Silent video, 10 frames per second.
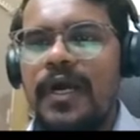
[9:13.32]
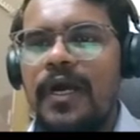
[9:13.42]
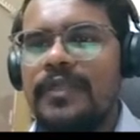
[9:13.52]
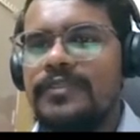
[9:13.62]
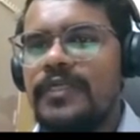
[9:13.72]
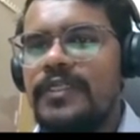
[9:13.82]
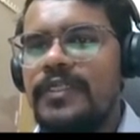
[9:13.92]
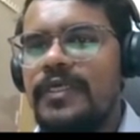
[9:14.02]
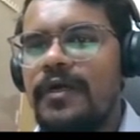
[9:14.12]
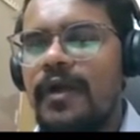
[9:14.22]
and
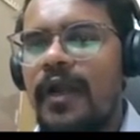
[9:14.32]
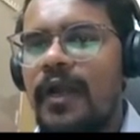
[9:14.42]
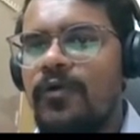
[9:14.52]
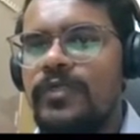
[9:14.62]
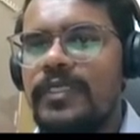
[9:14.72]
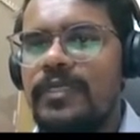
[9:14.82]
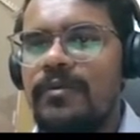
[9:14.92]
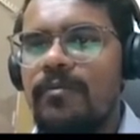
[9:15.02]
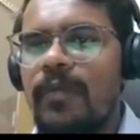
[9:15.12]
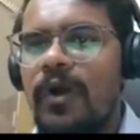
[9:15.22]
Certinia
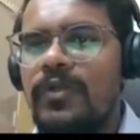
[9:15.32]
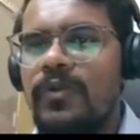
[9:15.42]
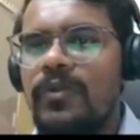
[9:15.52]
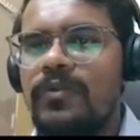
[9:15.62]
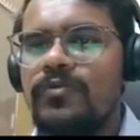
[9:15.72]
accounting module.